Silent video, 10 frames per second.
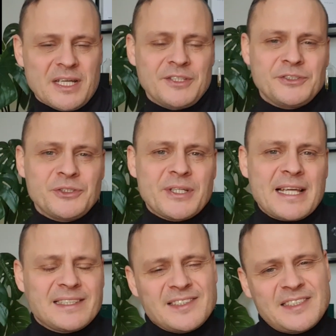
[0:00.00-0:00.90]
and you do
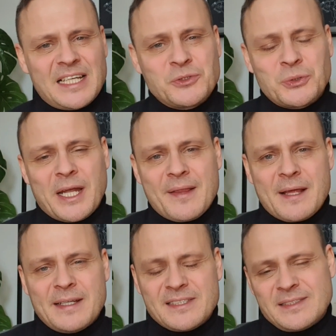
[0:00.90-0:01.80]
get a scent trail
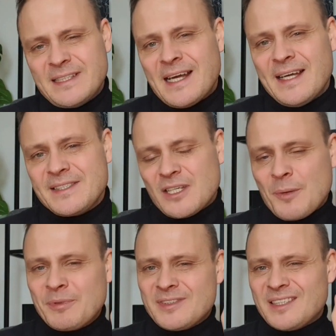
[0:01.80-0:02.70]
that is nice
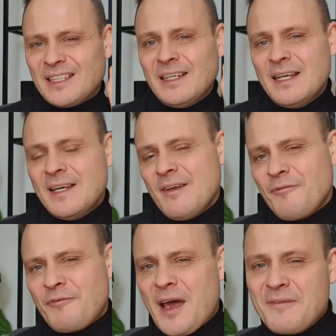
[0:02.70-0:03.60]
up until
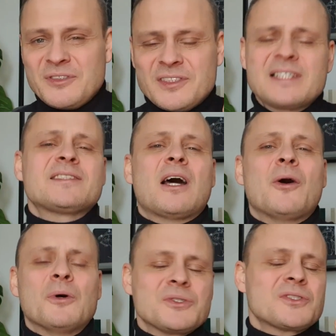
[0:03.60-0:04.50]
5, 6
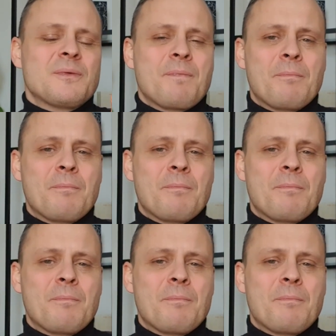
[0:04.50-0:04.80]
hours.